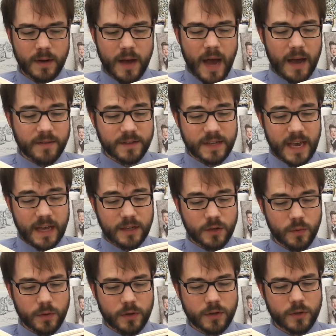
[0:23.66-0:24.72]
I've scanned
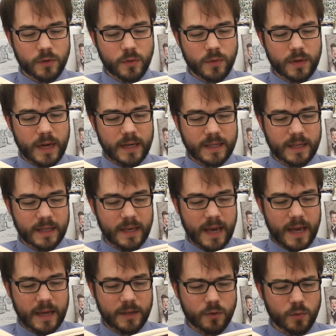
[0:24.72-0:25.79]
you with a scrutinizing
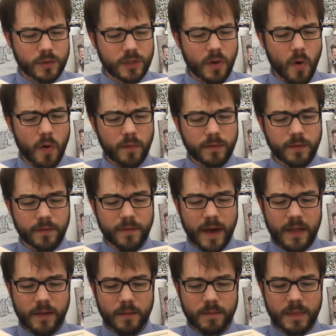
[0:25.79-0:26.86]
gaze, resolved to
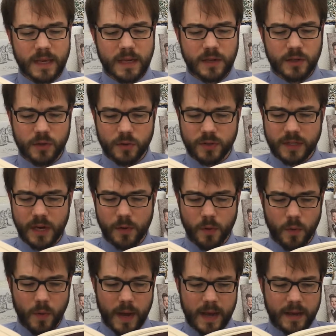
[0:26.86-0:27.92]
fathom these your
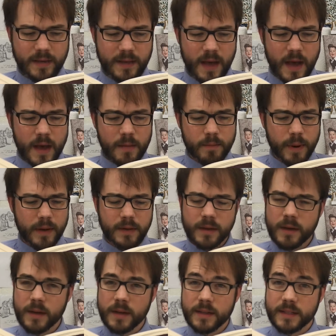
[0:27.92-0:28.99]
secret ways, but
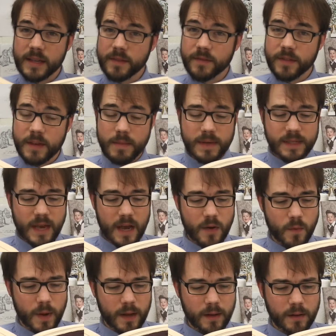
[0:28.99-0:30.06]
sift them as I
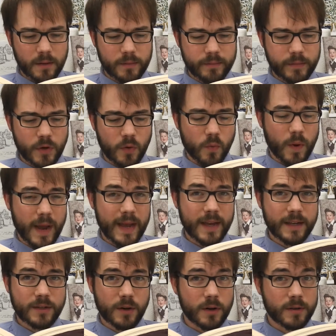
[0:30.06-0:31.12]
will, your
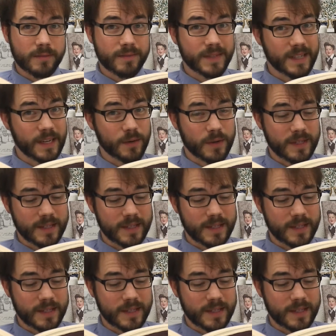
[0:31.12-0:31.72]
ways are secret